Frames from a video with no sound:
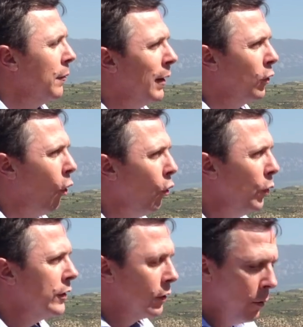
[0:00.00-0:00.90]
but
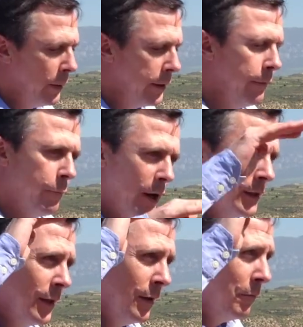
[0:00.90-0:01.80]
always competitive price
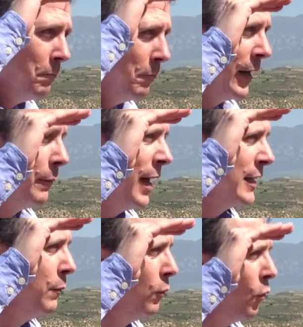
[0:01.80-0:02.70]
but a
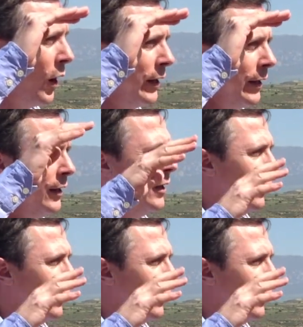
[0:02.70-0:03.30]
maximum quality,